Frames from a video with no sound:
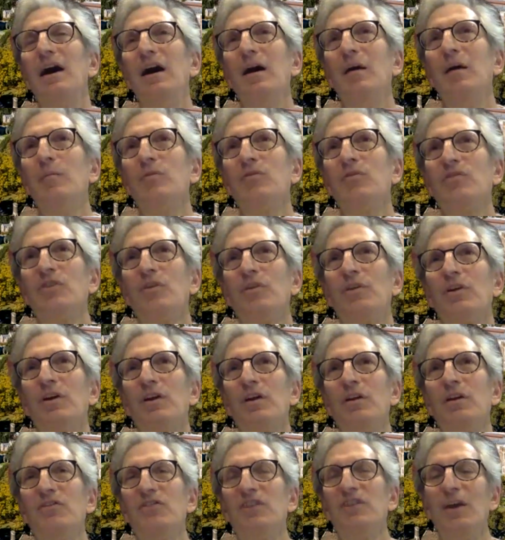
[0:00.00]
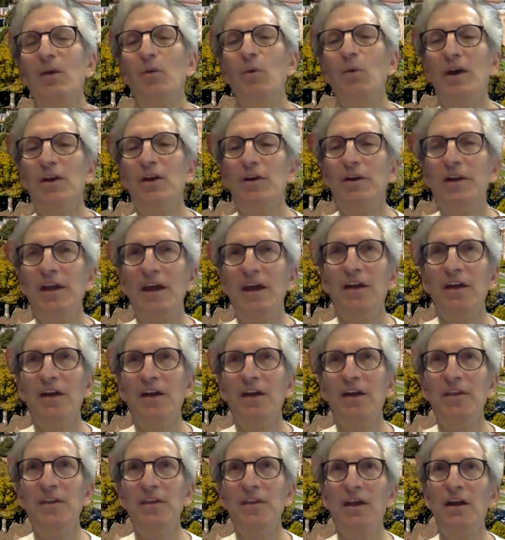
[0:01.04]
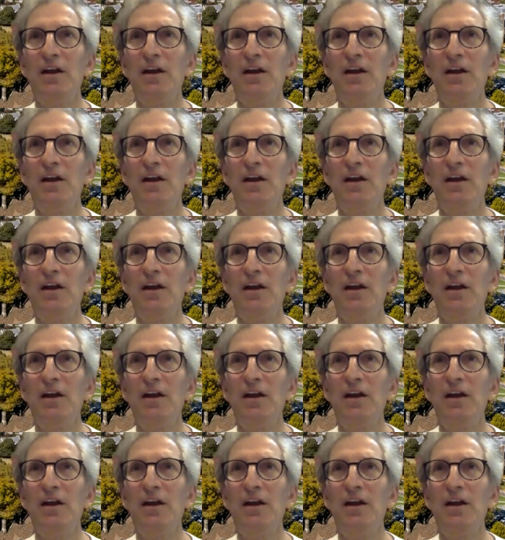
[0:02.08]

so they're going to stay wetter down there,